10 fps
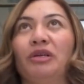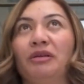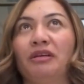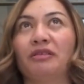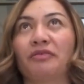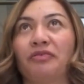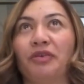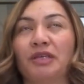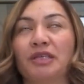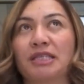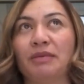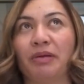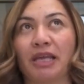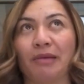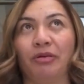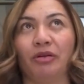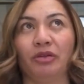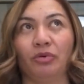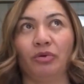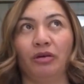I want to firstly pick up
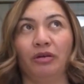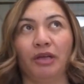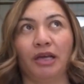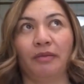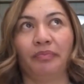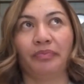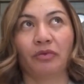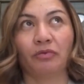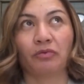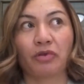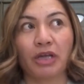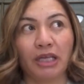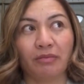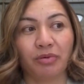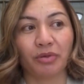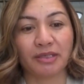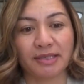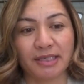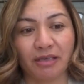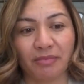on your really
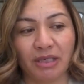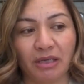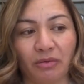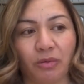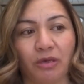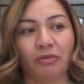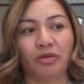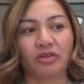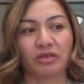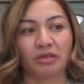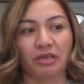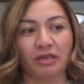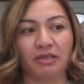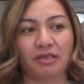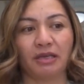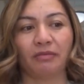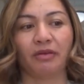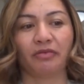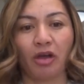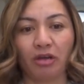important statement, Ehua, which is
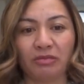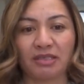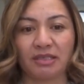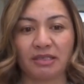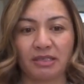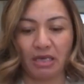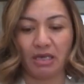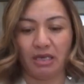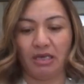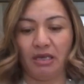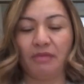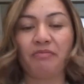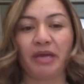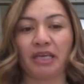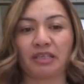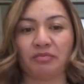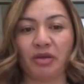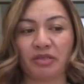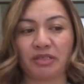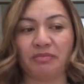homelessness impacts
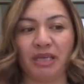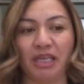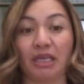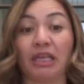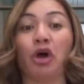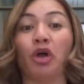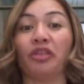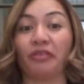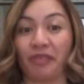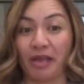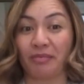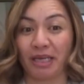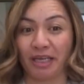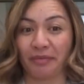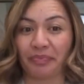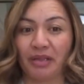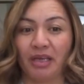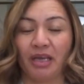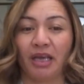most immediately on the family.